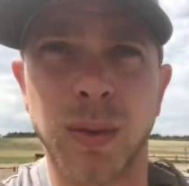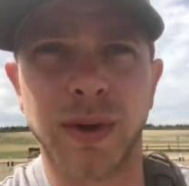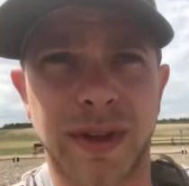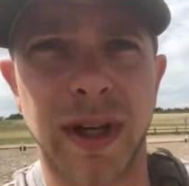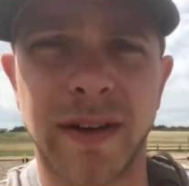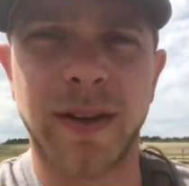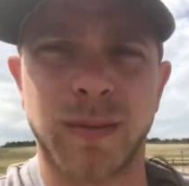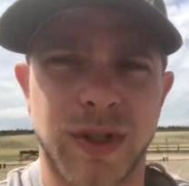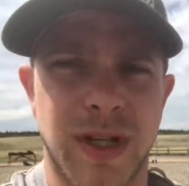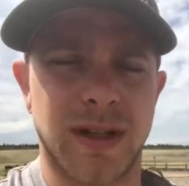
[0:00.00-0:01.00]
with the
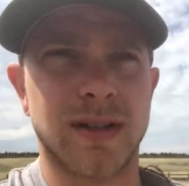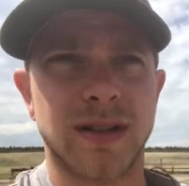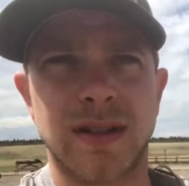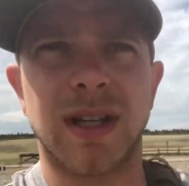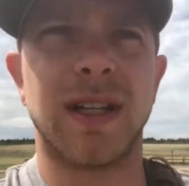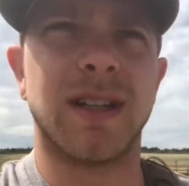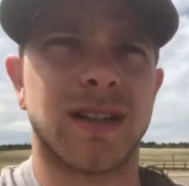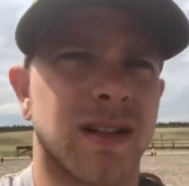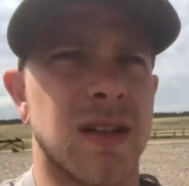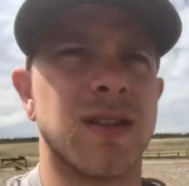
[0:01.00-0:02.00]
FMJs, it's
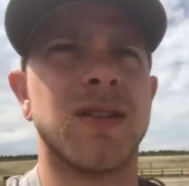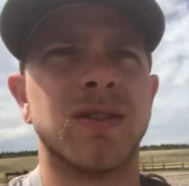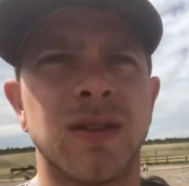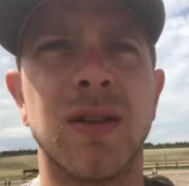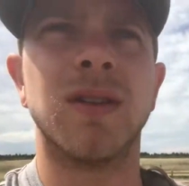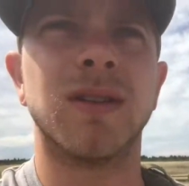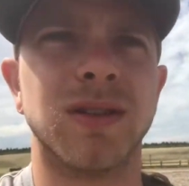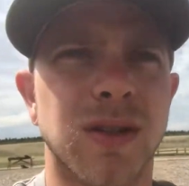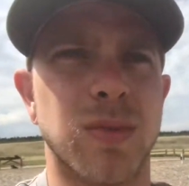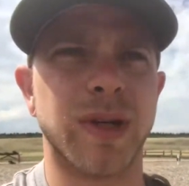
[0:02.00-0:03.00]
hitting a
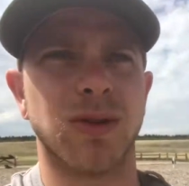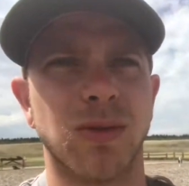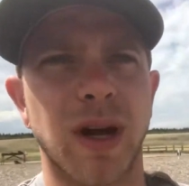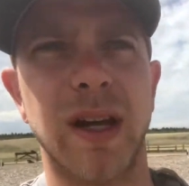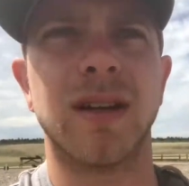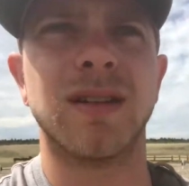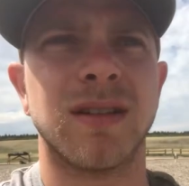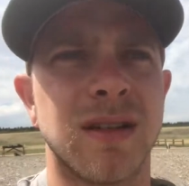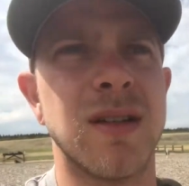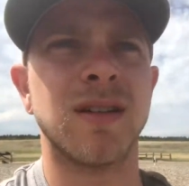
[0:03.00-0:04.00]
little bit right
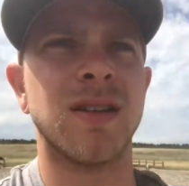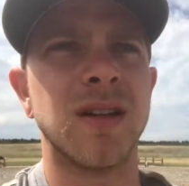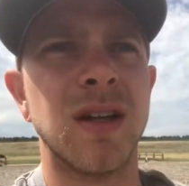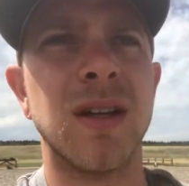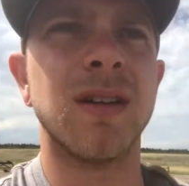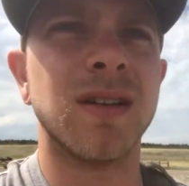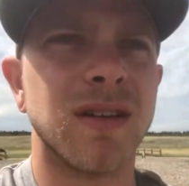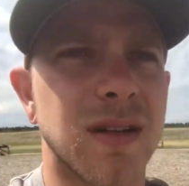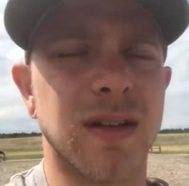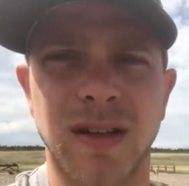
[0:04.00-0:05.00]

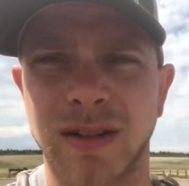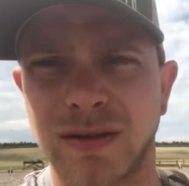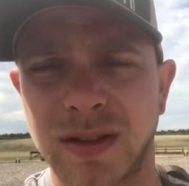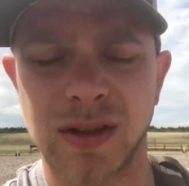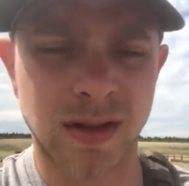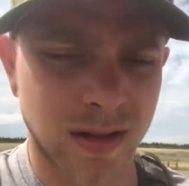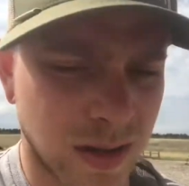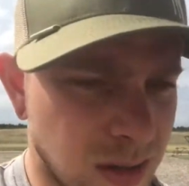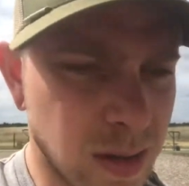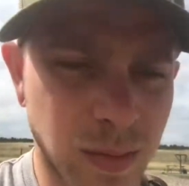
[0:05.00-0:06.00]
of
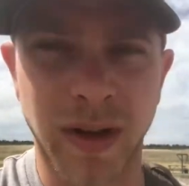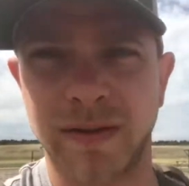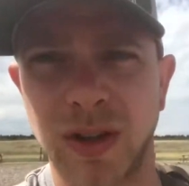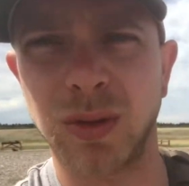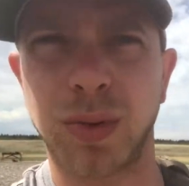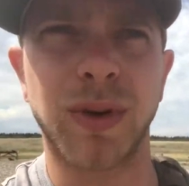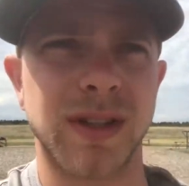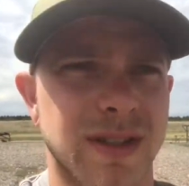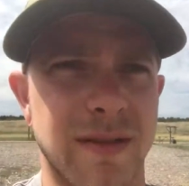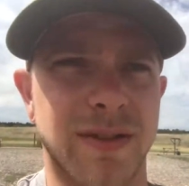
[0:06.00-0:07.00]
my field
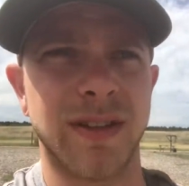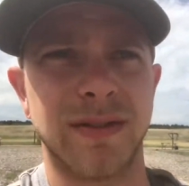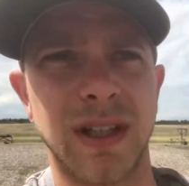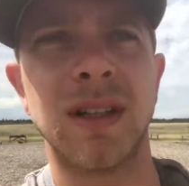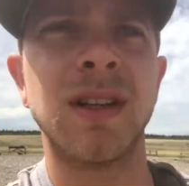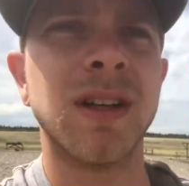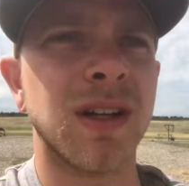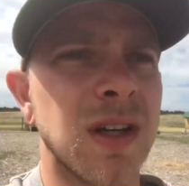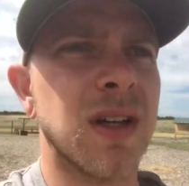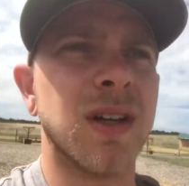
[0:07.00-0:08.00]
points at 50.
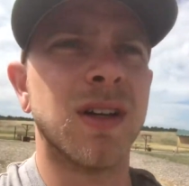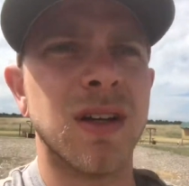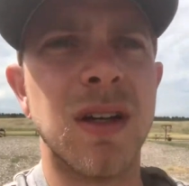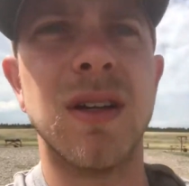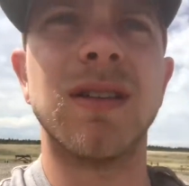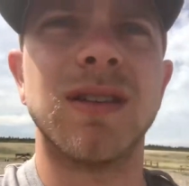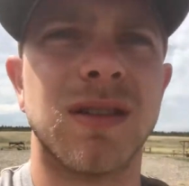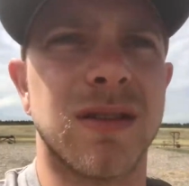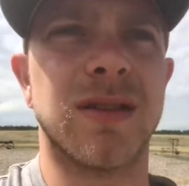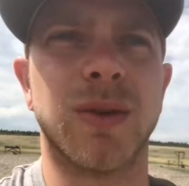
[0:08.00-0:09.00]

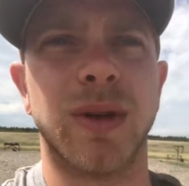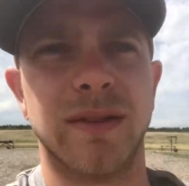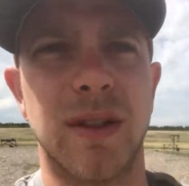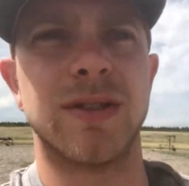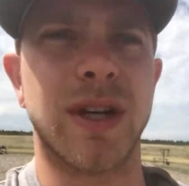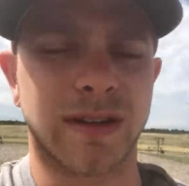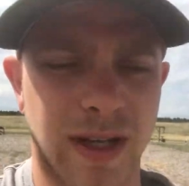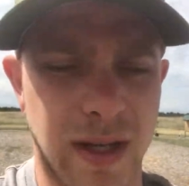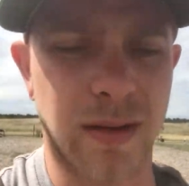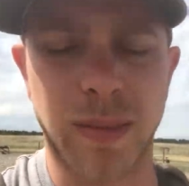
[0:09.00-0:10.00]
So we'll have to check
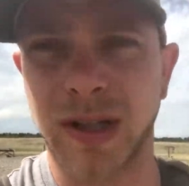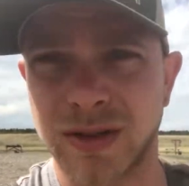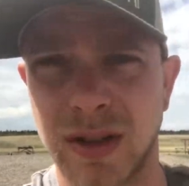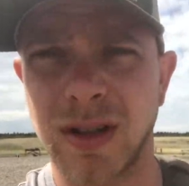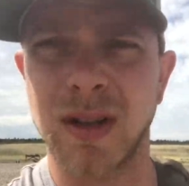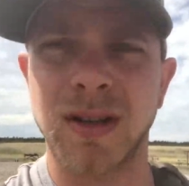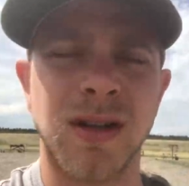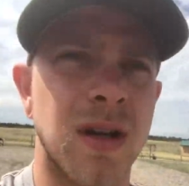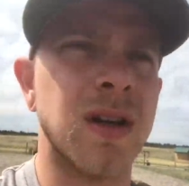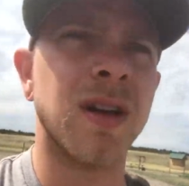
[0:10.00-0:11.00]
that out, make sure
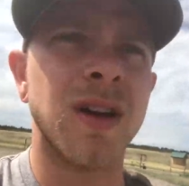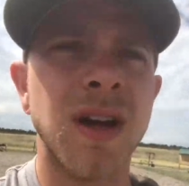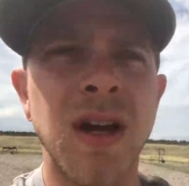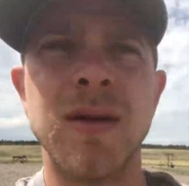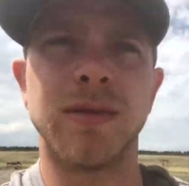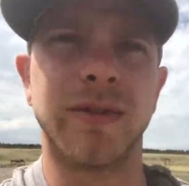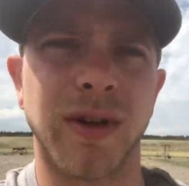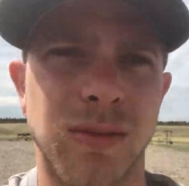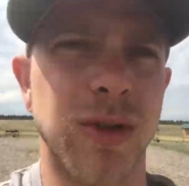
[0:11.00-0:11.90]
before I